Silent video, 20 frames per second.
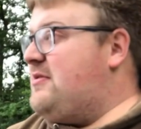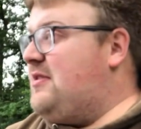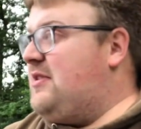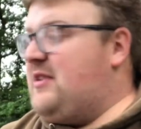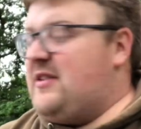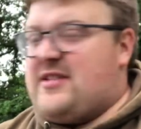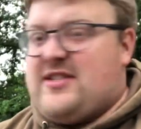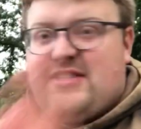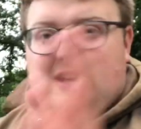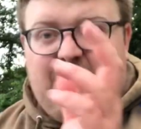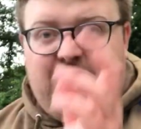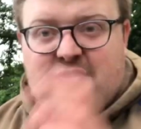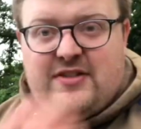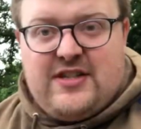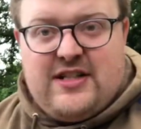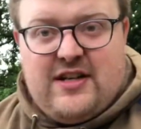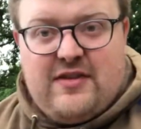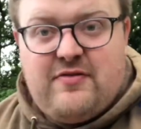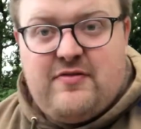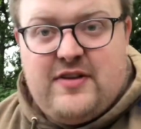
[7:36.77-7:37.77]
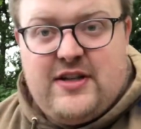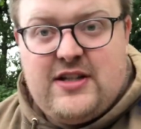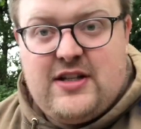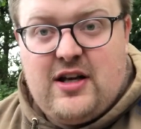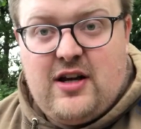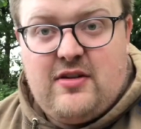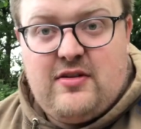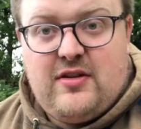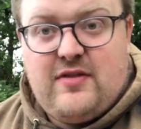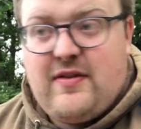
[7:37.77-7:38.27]
70th video
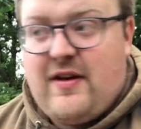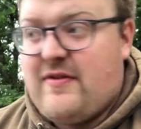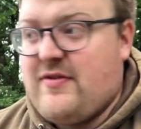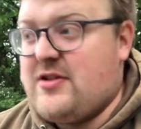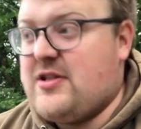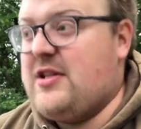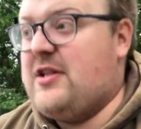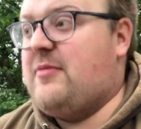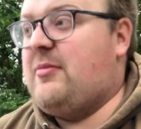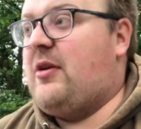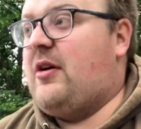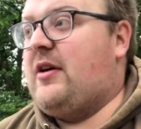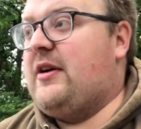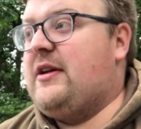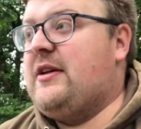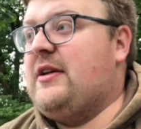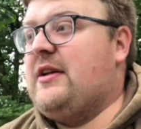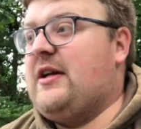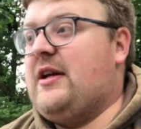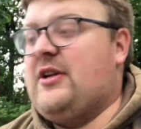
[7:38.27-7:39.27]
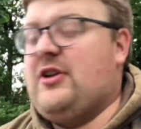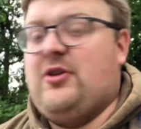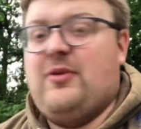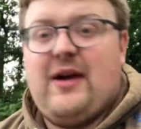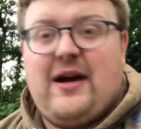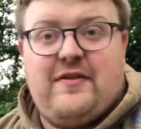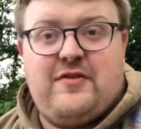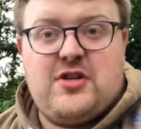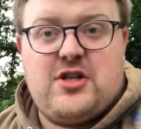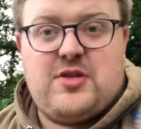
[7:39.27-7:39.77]
you've ever seen of mine and you
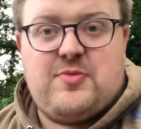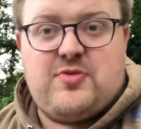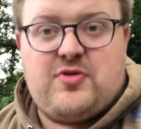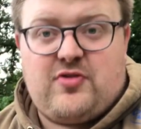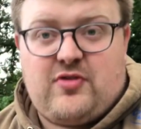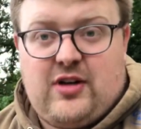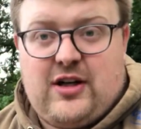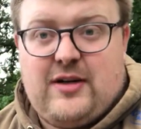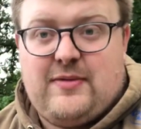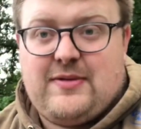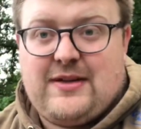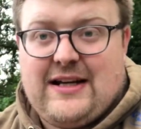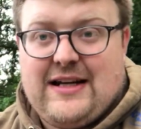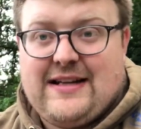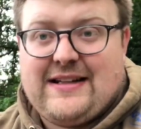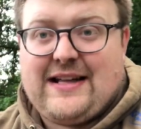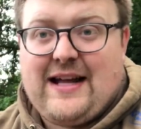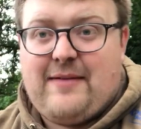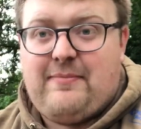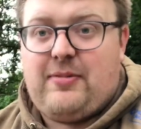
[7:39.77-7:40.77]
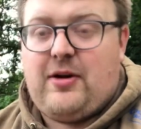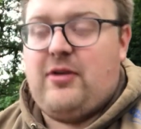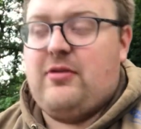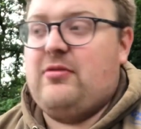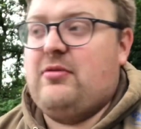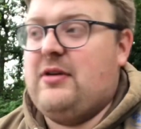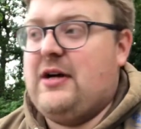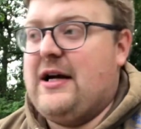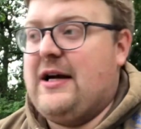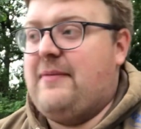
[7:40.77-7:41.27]
haven't subscribed click that bow,
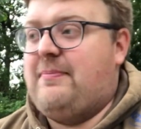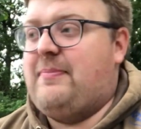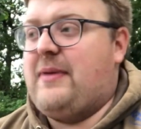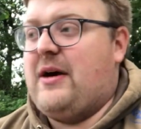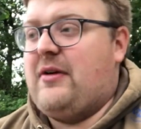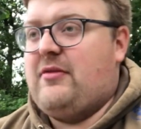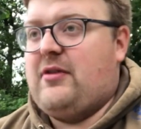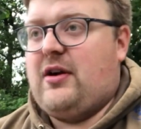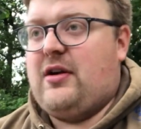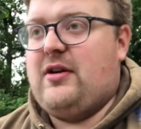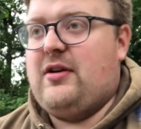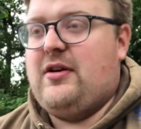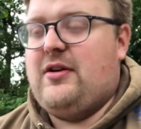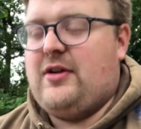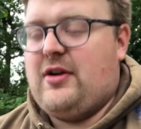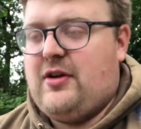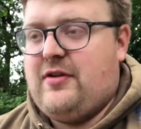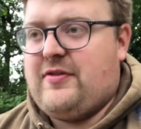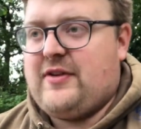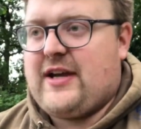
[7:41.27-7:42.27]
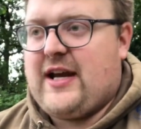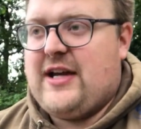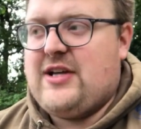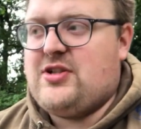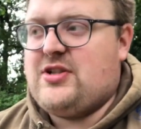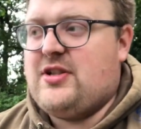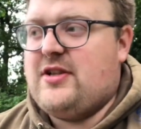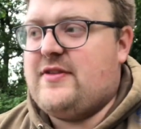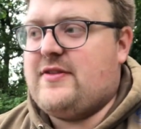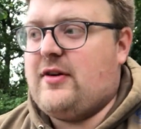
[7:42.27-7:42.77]
uh, bell
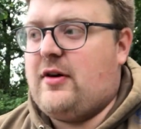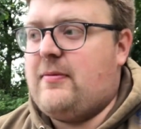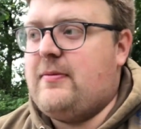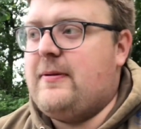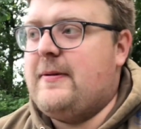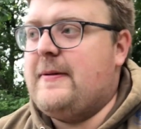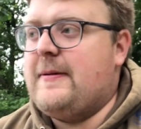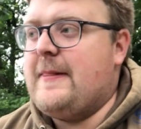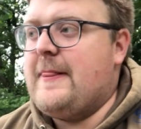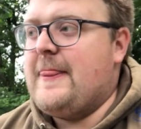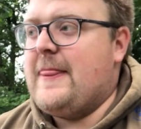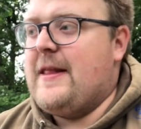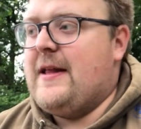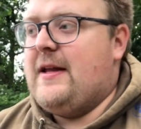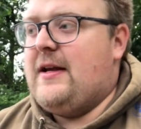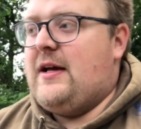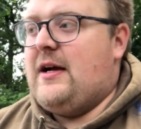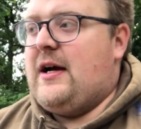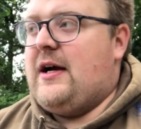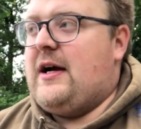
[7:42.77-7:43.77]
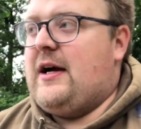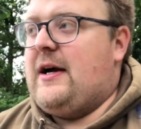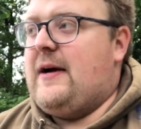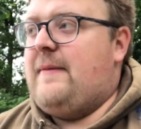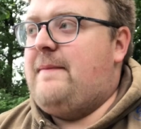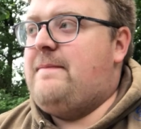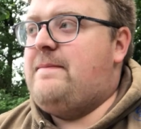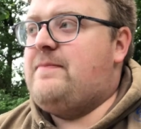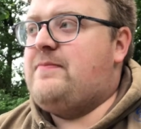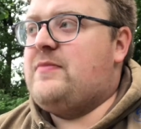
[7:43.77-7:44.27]
notification at the top
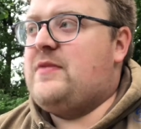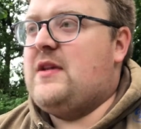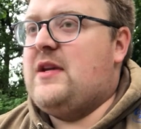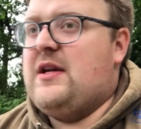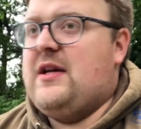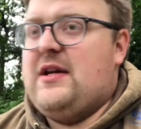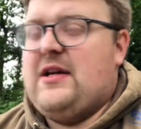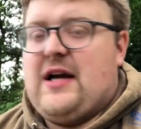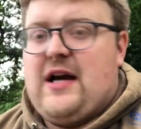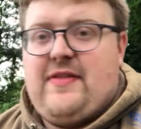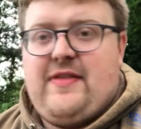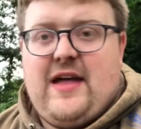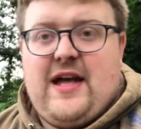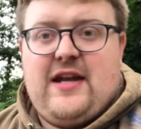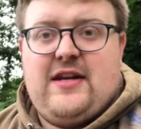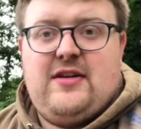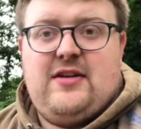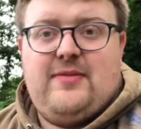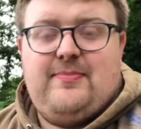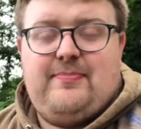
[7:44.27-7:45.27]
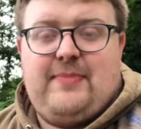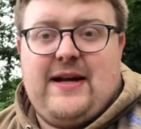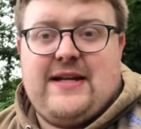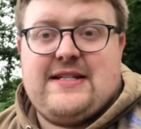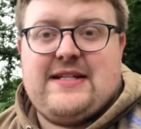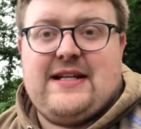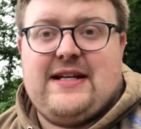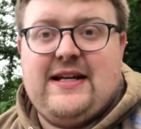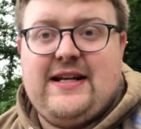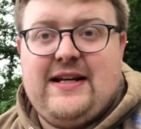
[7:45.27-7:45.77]
um, and then
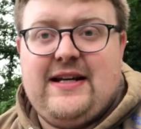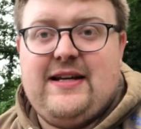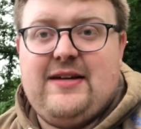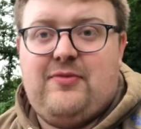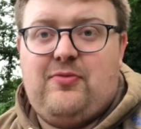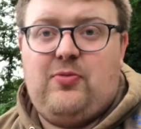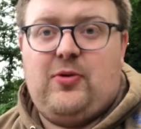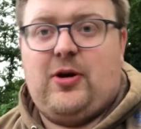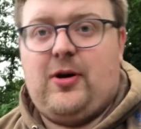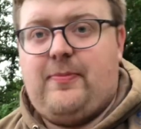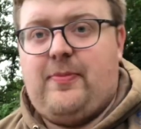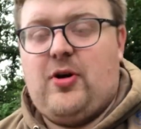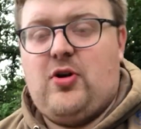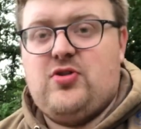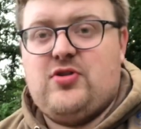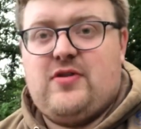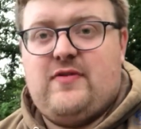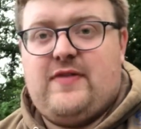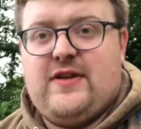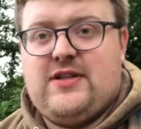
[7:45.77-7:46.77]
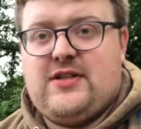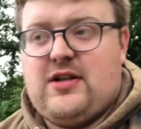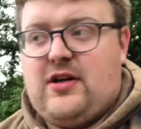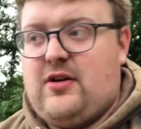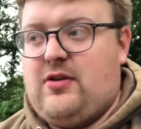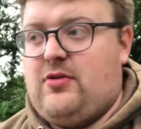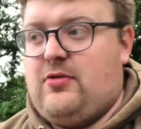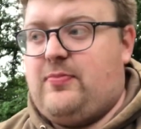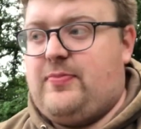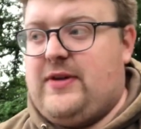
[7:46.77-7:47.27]
basically when I post a video
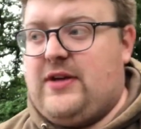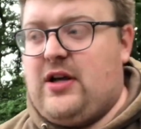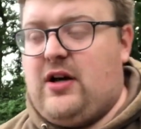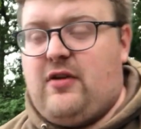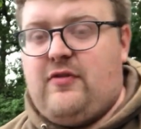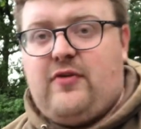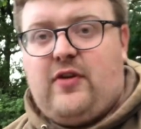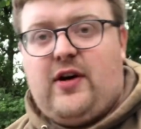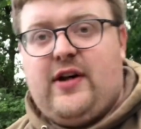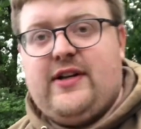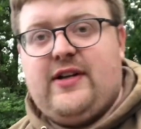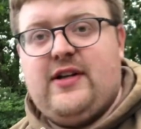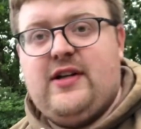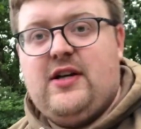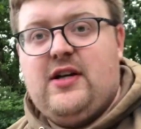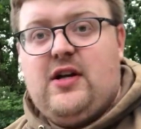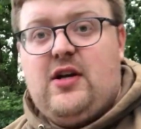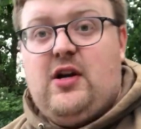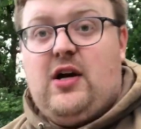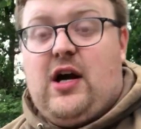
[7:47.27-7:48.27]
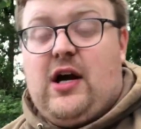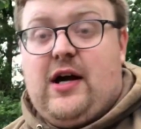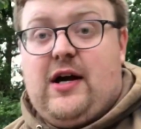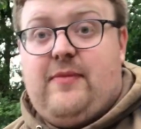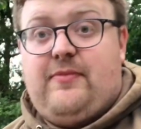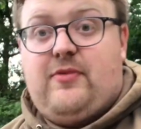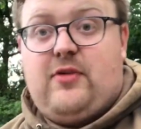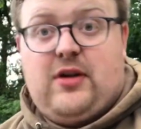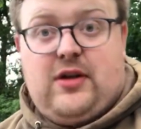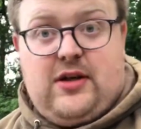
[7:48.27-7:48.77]
you'll be notified
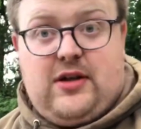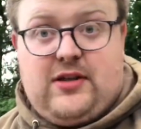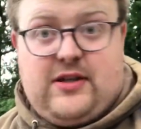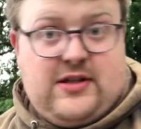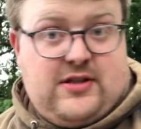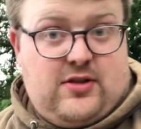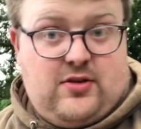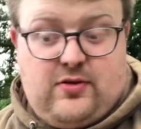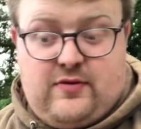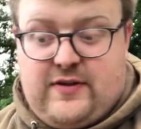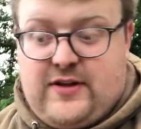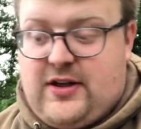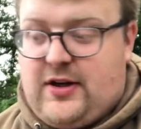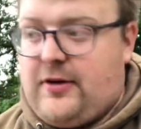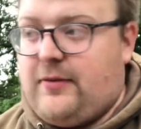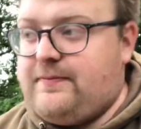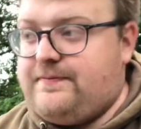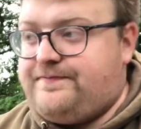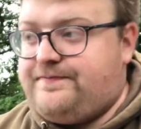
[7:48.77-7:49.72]
um, that there's a new video